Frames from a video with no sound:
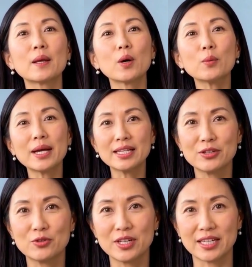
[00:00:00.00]

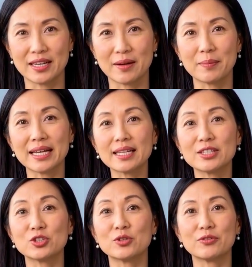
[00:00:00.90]
Omega-3, mainly
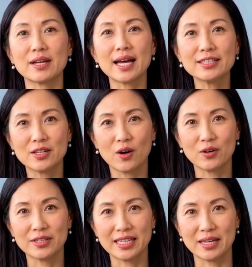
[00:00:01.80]
two fats
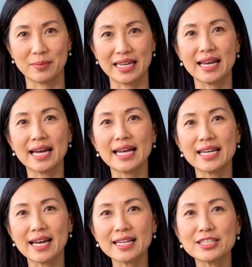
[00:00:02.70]
called
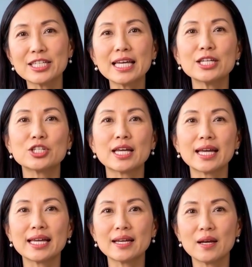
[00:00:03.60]
EPA and
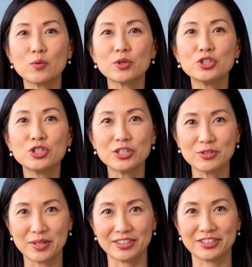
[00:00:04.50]
DHA, which just
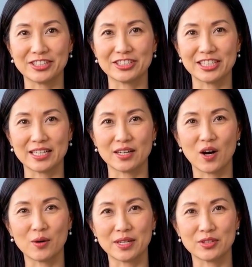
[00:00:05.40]
means the
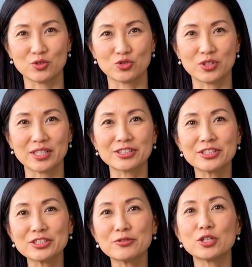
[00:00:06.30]
skin-calming nutrients
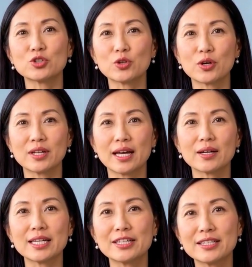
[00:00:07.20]
this fish oil
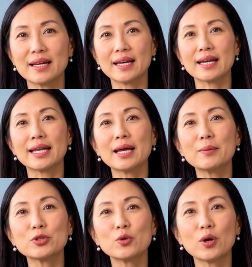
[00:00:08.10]
carries, get
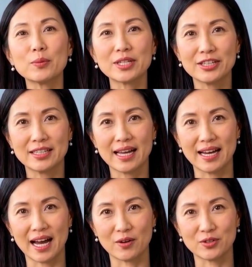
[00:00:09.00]
absorbed into that
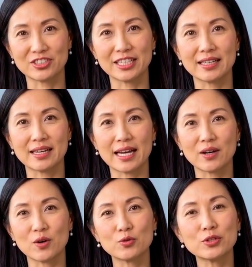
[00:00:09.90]
outer skin
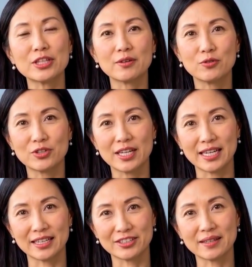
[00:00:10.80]
layer over several
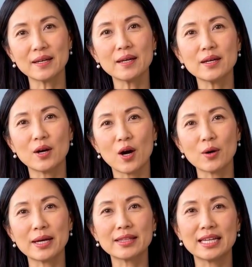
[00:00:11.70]
days,
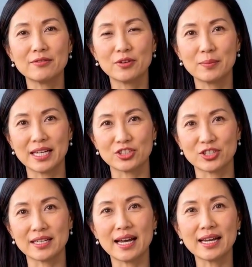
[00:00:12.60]
calming the
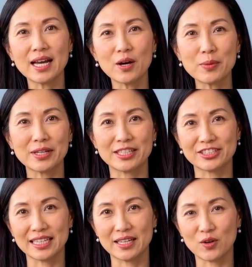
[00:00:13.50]
inflammation and helping the
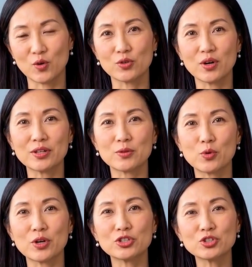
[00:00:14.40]
skin hold on to
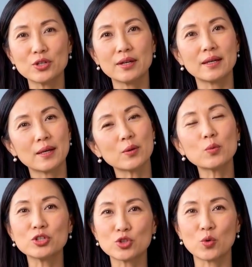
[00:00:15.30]
moisture,
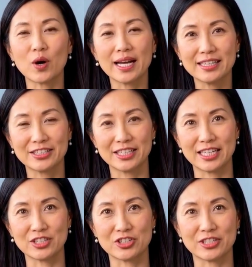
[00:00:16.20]
which quiets the
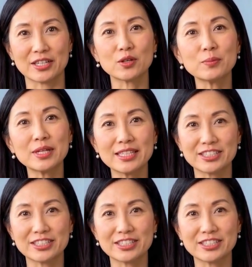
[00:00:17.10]
itch signal being